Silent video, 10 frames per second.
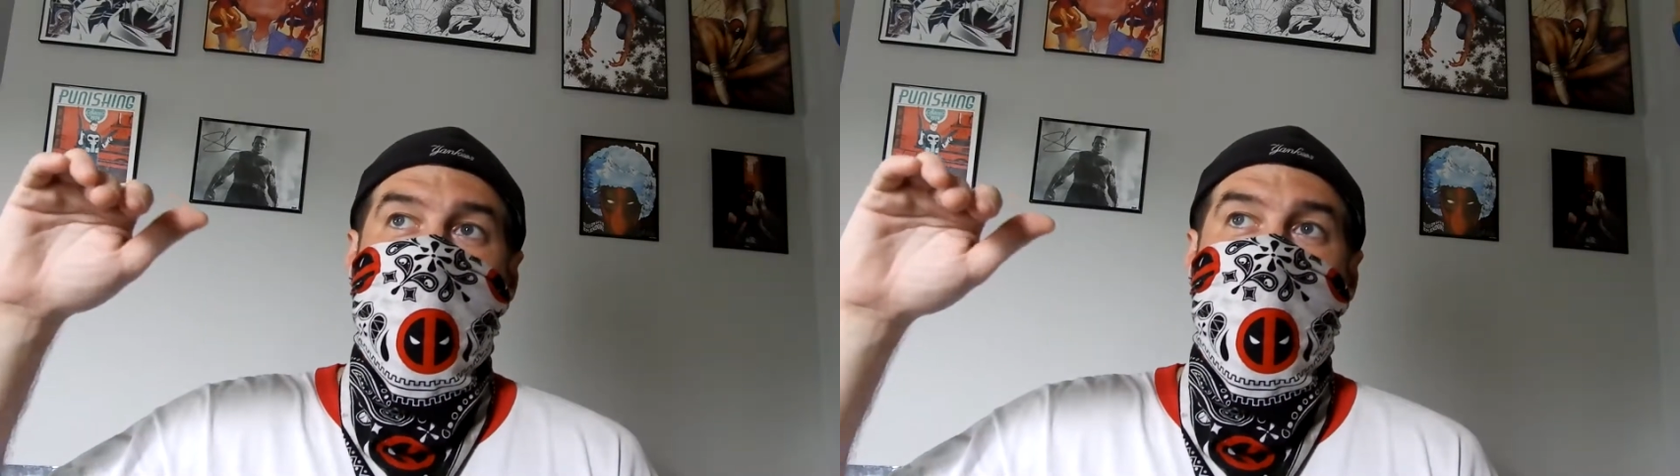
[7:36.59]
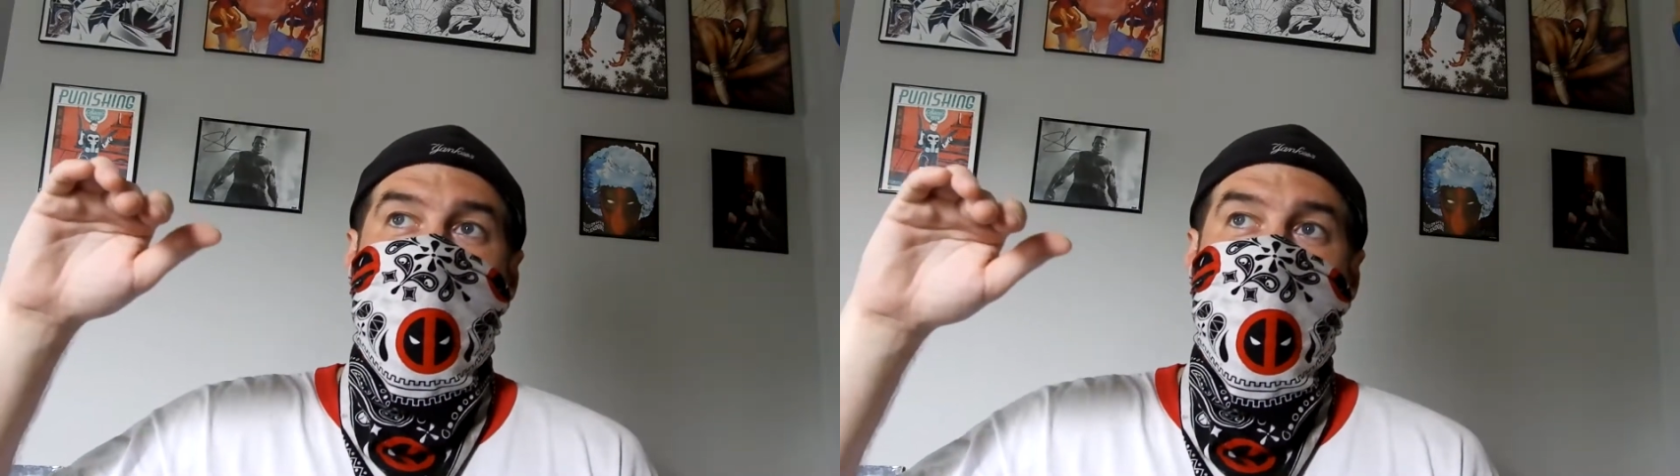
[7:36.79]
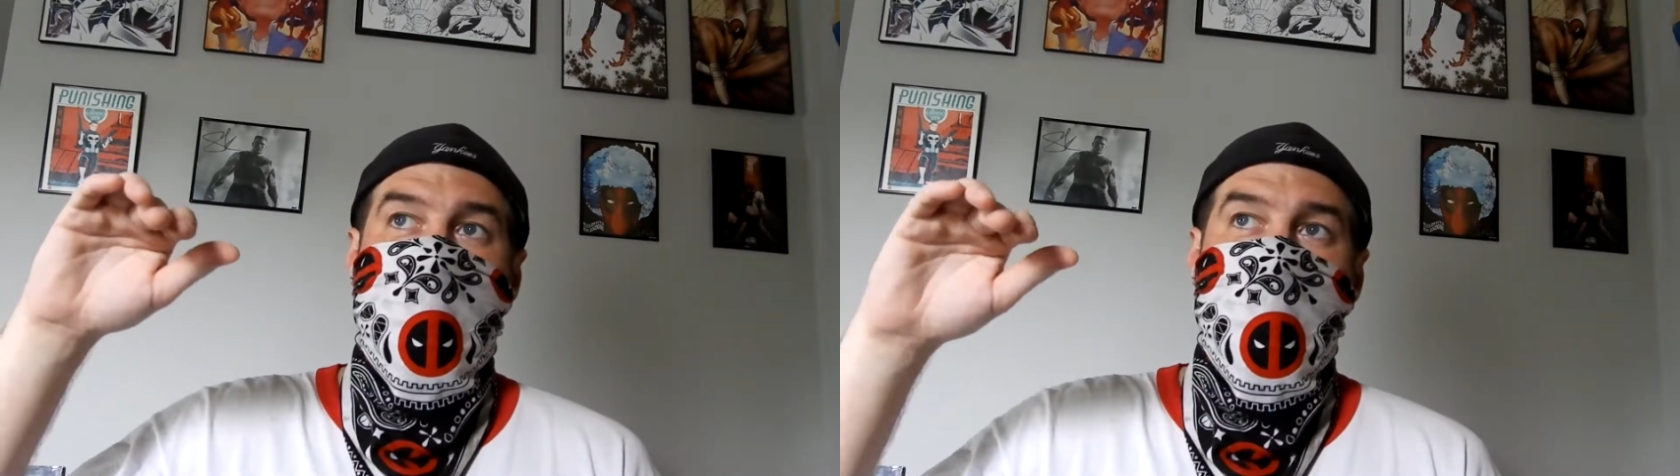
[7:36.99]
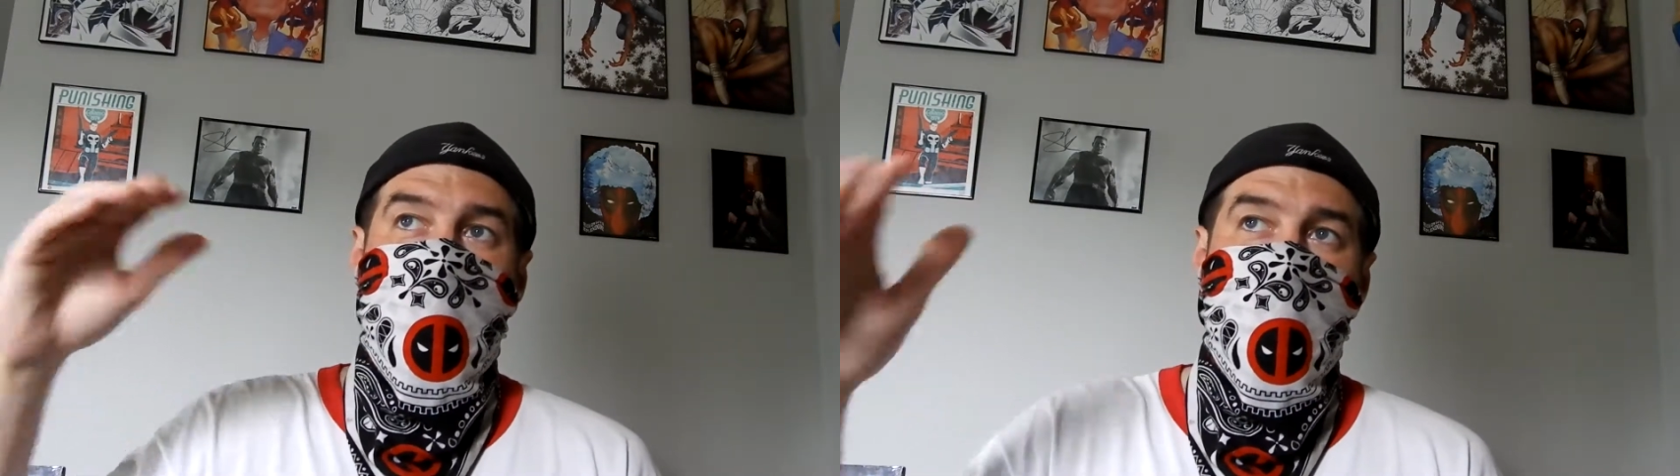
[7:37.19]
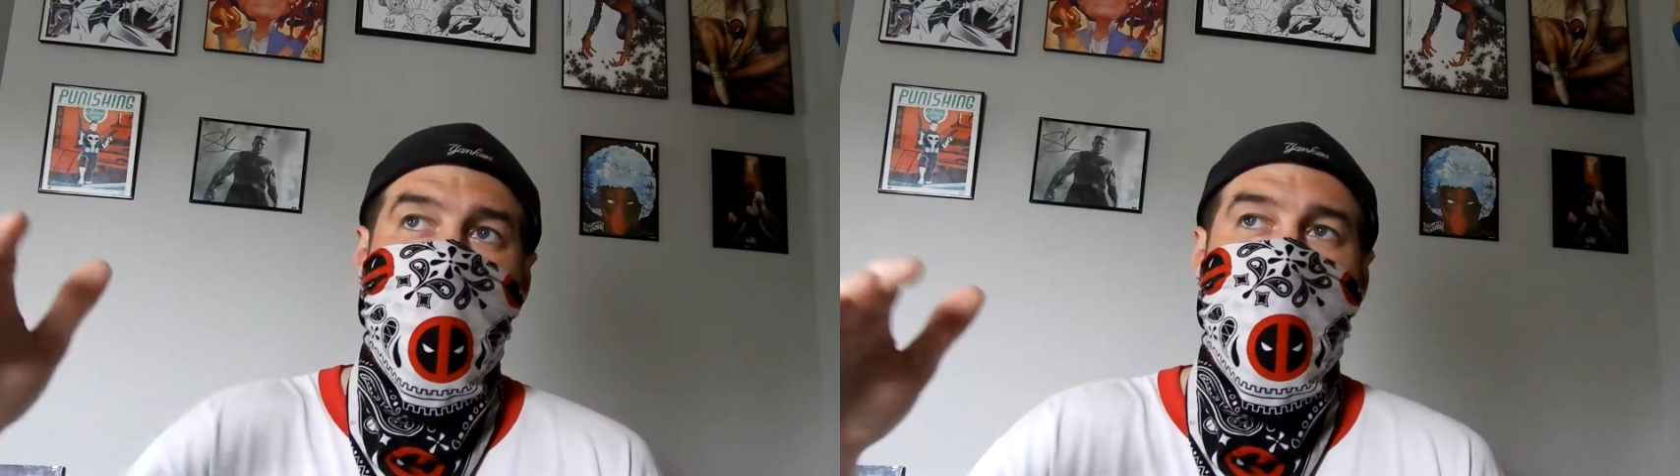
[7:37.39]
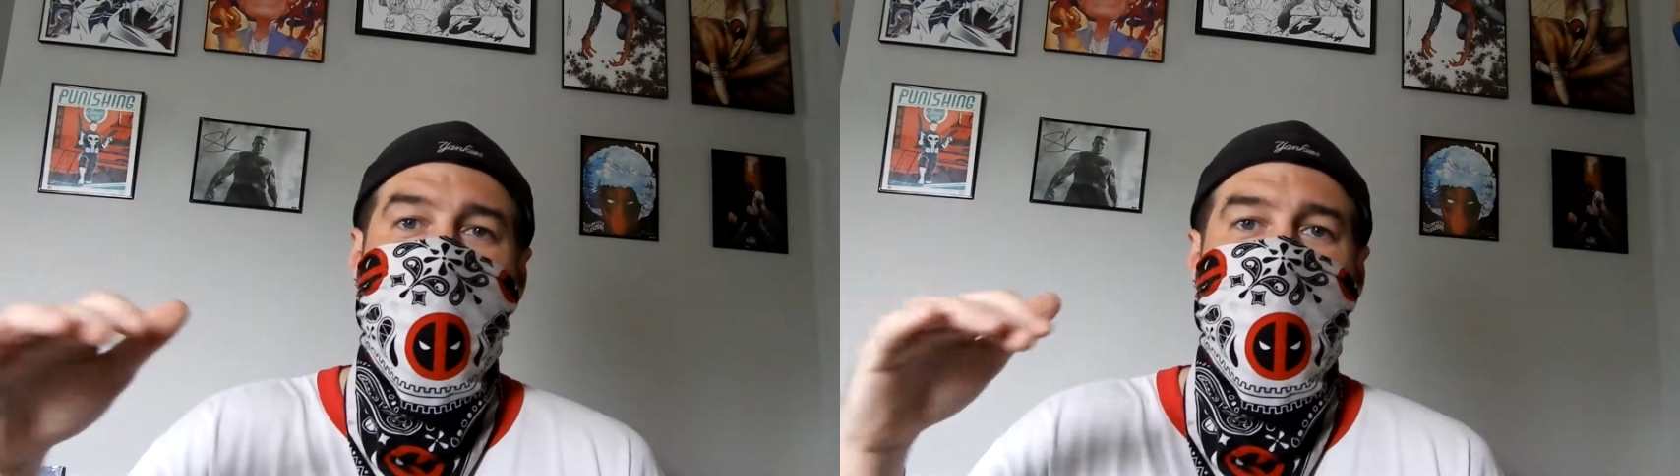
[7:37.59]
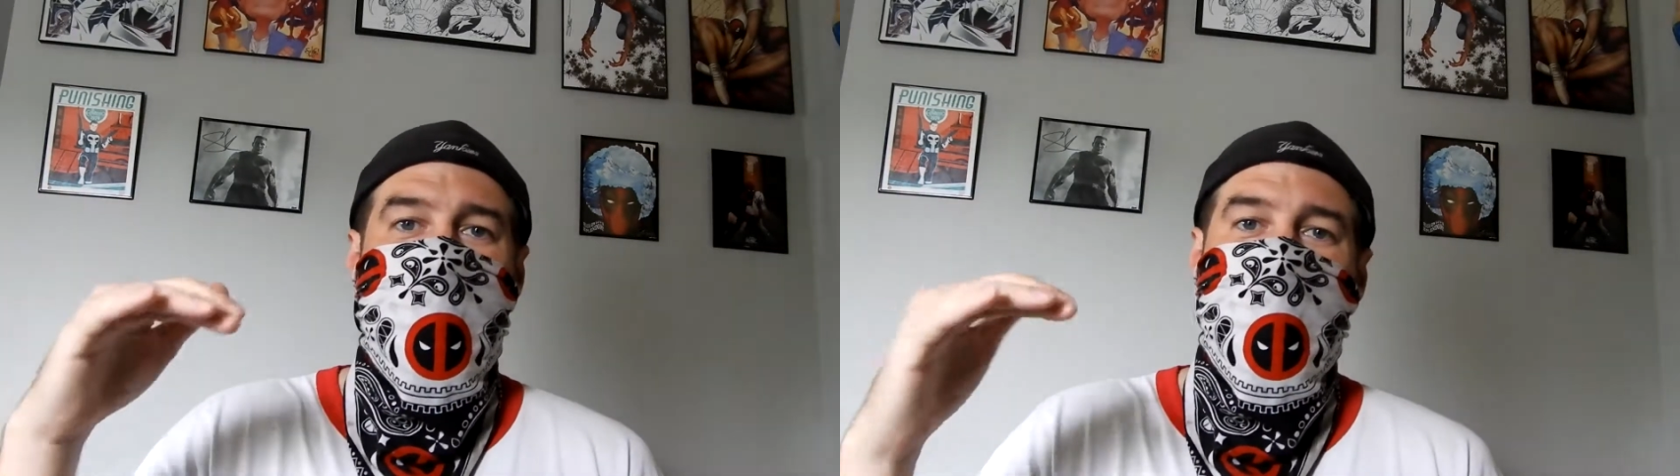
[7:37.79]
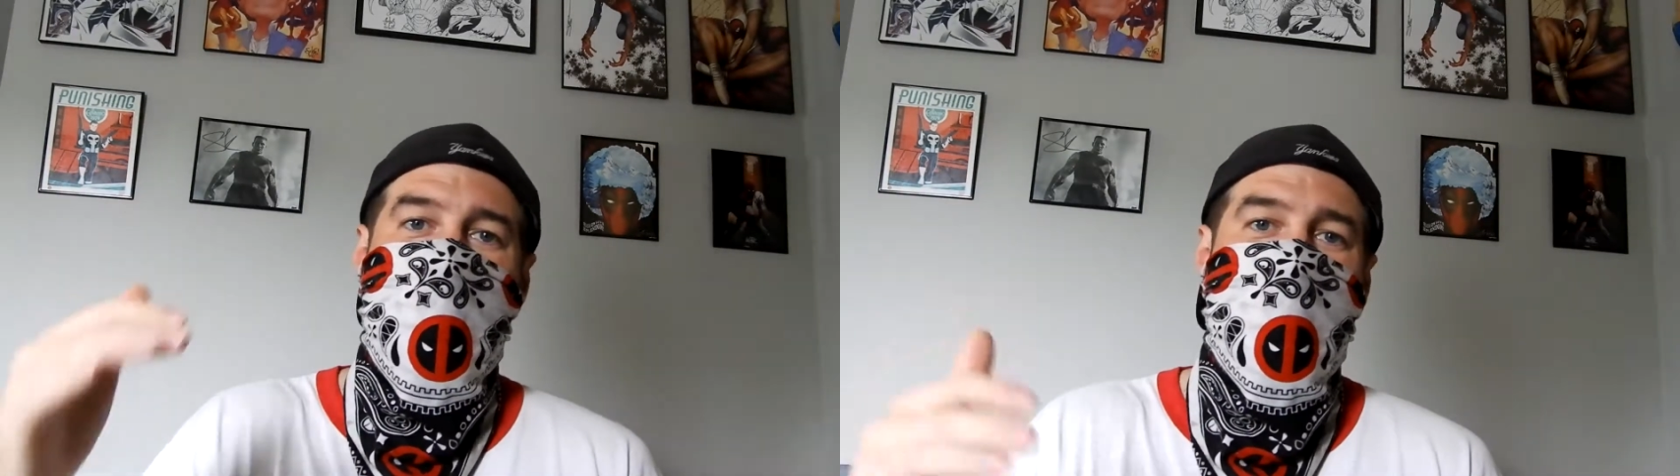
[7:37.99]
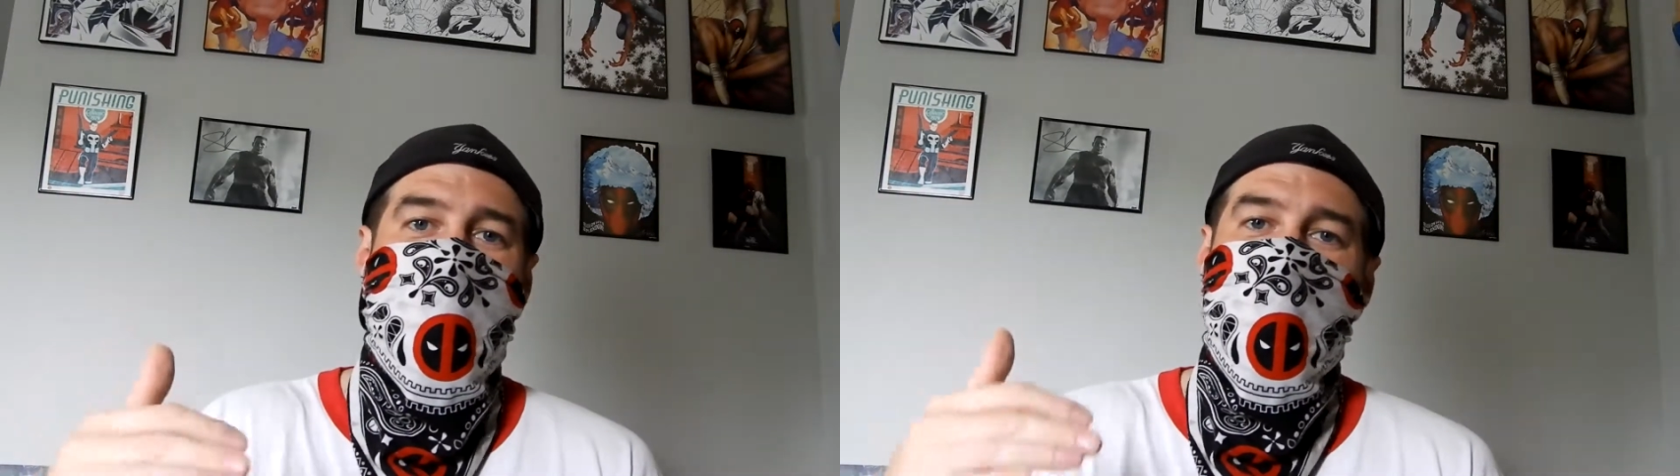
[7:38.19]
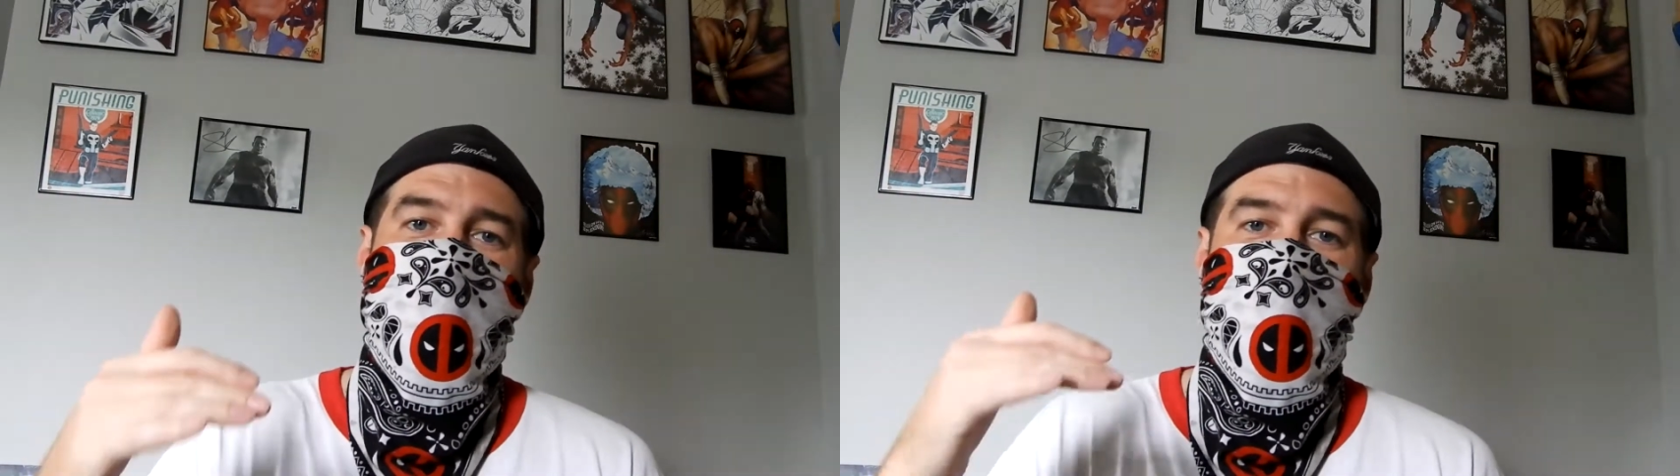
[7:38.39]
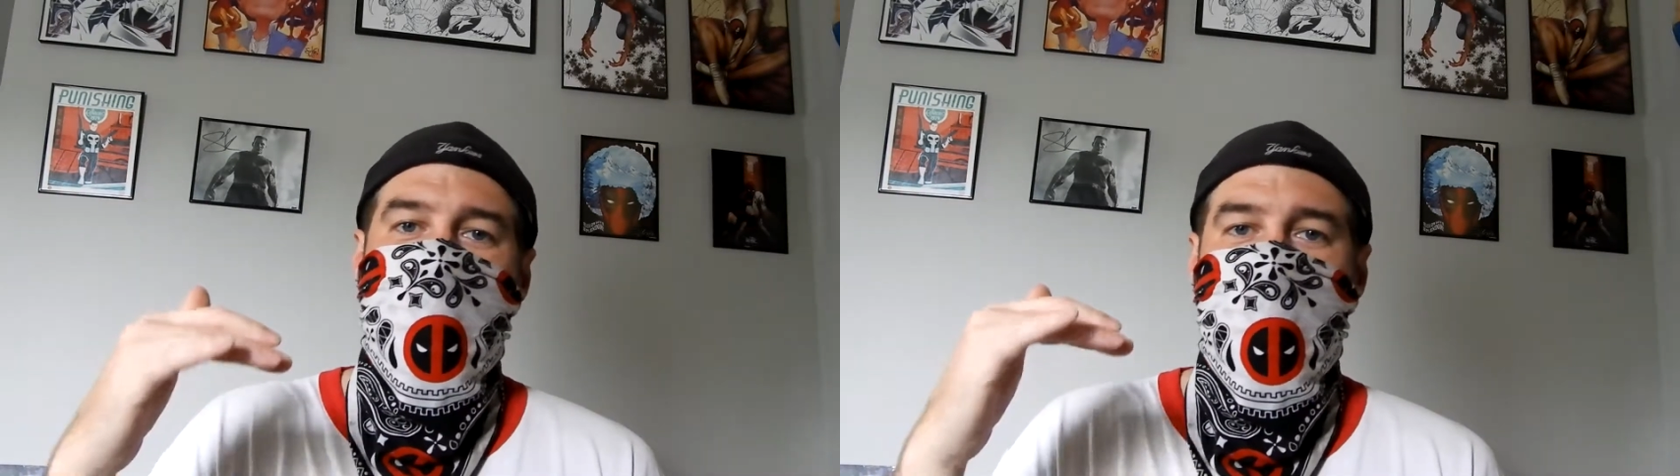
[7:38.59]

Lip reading: has been using this kind of like